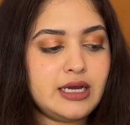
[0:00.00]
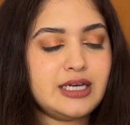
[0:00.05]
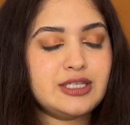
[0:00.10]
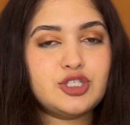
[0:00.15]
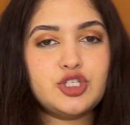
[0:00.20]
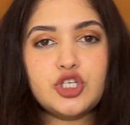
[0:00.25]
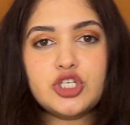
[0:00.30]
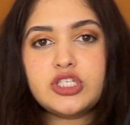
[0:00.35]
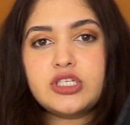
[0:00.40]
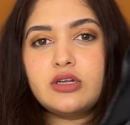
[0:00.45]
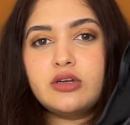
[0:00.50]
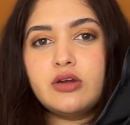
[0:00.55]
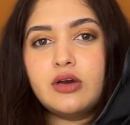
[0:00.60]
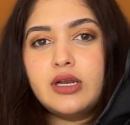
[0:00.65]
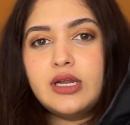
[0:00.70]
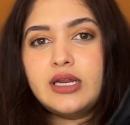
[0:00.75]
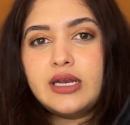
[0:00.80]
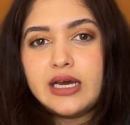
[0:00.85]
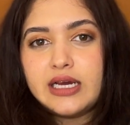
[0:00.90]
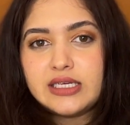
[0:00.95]
it's just a
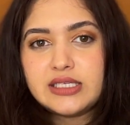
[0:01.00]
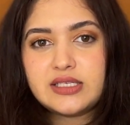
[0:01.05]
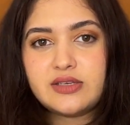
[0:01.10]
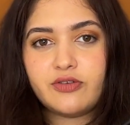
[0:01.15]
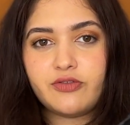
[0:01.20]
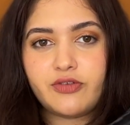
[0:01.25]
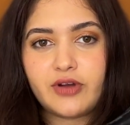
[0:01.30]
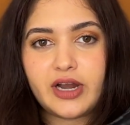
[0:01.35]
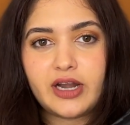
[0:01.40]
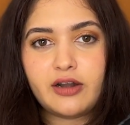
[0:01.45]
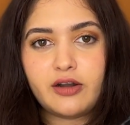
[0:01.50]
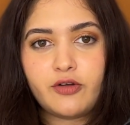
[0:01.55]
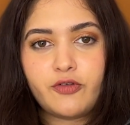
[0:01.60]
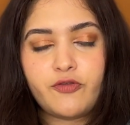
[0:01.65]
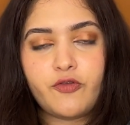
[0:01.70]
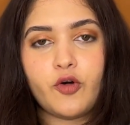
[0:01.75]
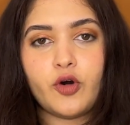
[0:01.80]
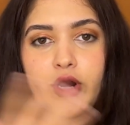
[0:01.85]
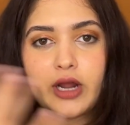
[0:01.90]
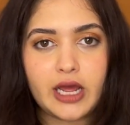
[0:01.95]
really nice vent
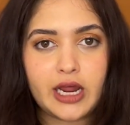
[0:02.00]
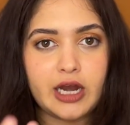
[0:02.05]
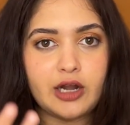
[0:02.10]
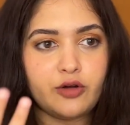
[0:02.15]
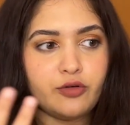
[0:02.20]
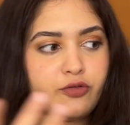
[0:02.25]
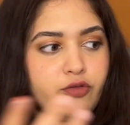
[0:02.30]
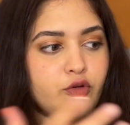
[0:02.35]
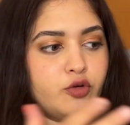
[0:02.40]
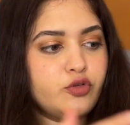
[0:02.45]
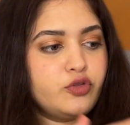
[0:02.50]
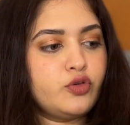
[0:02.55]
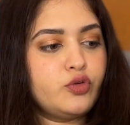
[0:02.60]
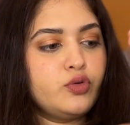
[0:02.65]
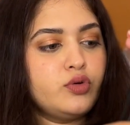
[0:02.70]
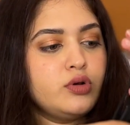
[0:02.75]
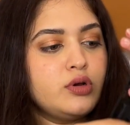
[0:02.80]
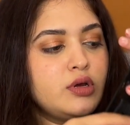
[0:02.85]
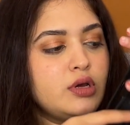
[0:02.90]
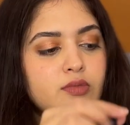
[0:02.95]
for air to flow
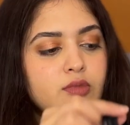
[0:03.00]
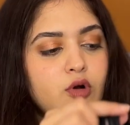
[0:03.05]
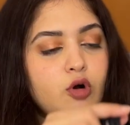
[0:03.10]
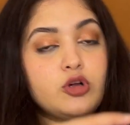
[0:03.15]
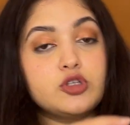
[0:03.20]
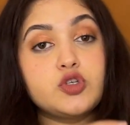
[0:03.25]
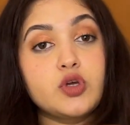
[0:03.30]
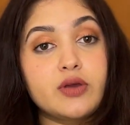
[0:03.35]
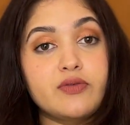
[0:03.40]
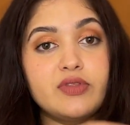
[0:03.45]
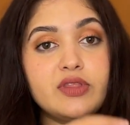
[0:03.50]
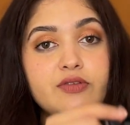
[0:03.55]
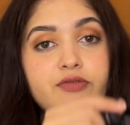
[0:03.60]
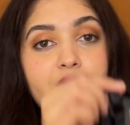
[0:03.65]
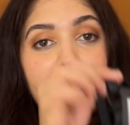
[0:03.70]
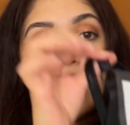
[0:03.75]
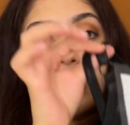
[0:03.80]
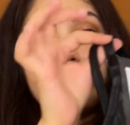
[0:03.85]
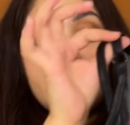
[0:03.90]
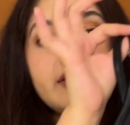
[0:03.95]
through. Also, given the
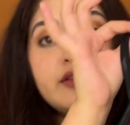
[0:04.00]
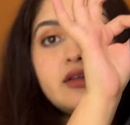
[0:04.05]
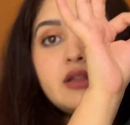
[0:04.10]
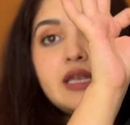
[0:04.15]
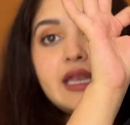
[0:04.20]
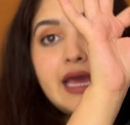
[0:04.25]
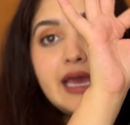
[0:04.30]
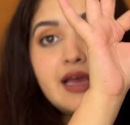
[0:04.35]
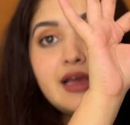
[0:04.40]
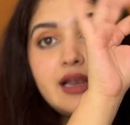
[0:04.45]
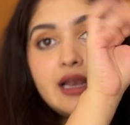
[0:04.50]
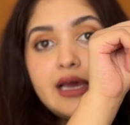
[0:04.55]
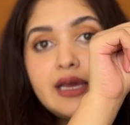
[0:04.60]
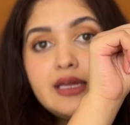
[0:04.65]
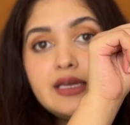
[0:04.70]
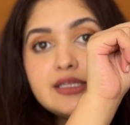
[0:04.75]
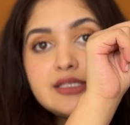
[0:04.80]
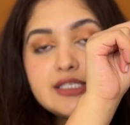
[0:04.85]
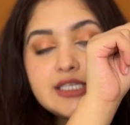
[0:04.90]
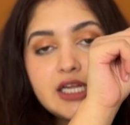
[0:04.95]
fact that the
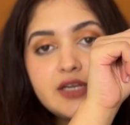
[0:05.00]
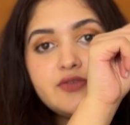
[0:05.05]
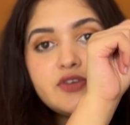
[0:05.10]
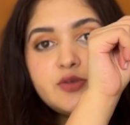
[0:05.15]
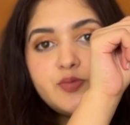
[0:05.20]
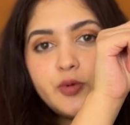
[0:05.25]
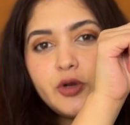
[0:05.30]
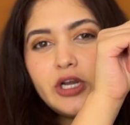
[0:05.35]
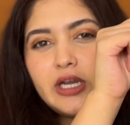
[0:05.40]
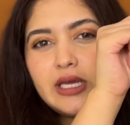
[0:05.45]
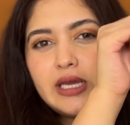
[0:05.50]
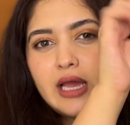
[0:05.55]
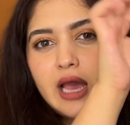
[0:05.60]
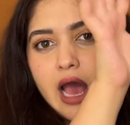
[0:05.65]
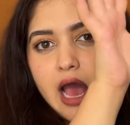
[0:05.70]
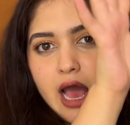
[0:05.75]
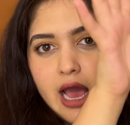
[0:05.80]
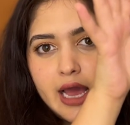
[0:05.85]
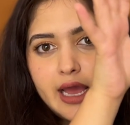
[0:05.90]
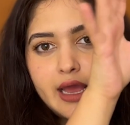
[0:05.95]
neckline itself is pretty
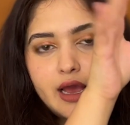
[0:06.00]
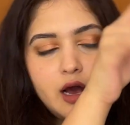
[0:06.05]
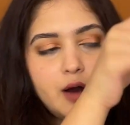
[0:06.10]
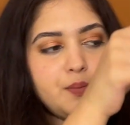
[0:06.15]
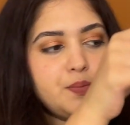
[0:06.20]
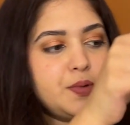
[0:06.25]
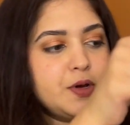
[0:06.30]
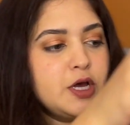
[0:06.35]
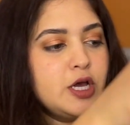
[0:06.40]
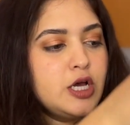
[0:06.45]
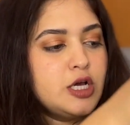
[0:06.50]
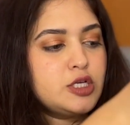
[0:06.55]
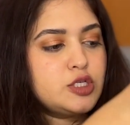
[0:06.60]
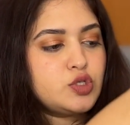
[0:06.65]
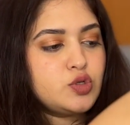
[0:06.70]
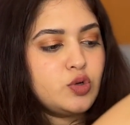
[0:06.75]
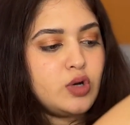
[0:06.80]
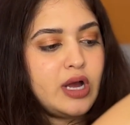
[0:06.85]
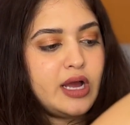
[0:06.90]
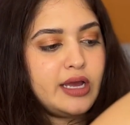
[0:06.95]
high up,
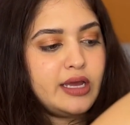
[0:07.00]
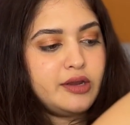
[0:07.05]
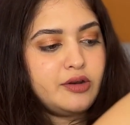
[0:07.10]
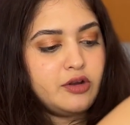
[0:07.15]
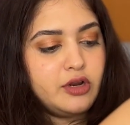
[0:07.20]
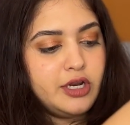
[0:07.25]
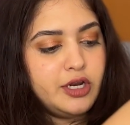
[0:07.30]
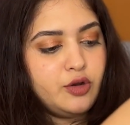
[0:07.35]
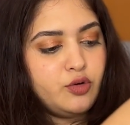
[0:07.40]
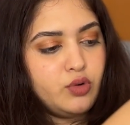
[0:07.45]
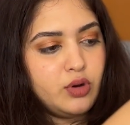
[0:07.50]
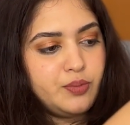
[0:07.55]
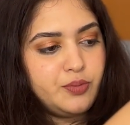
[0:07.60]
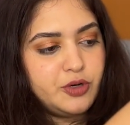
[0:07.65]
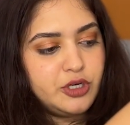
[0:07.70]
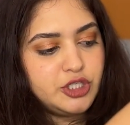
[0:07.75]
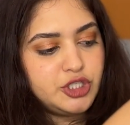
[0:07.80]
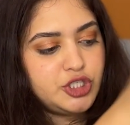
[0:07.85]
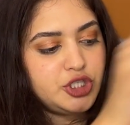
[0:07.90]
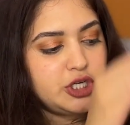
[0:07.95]
so I really do
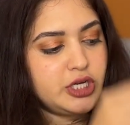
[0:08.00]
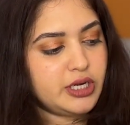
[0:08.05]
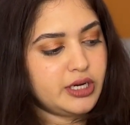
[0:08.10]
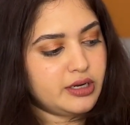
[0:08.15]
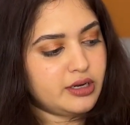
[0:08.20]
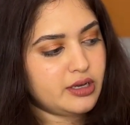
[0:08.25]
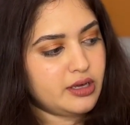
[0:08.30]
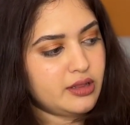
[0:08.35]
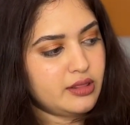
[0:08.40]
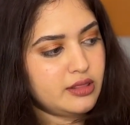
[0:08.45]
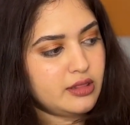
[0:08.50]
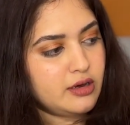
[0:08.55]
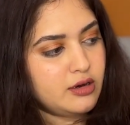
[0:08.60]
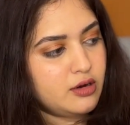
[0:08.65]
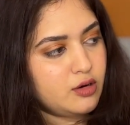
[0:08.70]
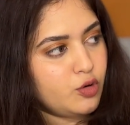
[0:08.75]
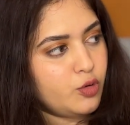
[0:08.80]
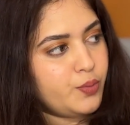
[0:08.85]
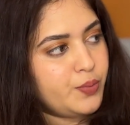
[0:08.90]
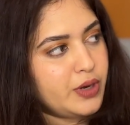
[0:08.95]
appreciate the
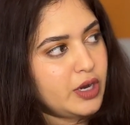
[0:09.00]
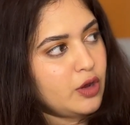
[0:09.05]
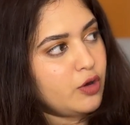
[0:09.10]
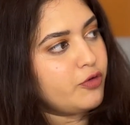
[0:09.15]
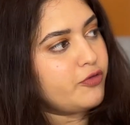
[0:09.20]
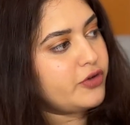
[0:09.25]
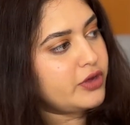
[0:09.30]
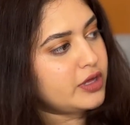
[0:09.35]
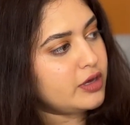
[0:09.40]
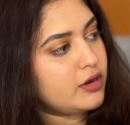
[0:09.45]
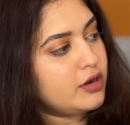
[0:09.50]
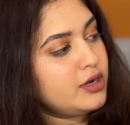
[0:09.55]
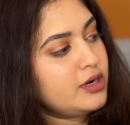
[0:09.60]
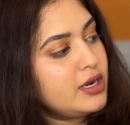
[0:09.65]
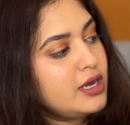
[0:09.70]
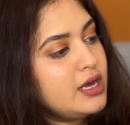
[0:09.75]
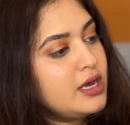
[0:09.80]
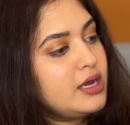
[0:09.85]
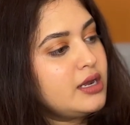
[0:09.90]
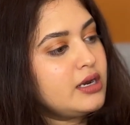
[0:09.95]
opening over here.
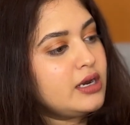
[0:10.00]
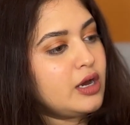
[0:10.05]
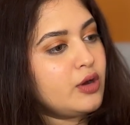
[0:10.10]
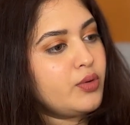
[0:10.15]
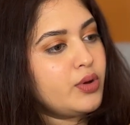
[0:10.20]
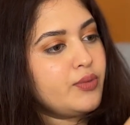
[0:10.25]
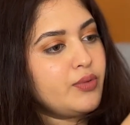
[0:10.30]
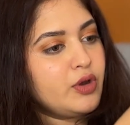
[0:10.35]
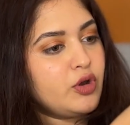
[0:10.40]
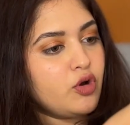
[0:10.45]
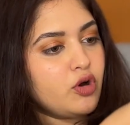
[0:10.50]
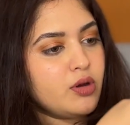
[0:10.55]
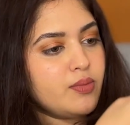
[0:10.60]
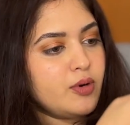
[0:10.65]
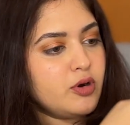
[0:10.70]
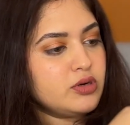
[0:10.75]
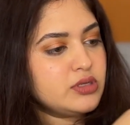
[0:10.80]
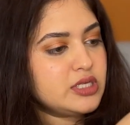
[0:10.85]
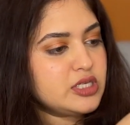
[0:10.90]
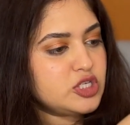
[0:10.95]
Now when we talk about the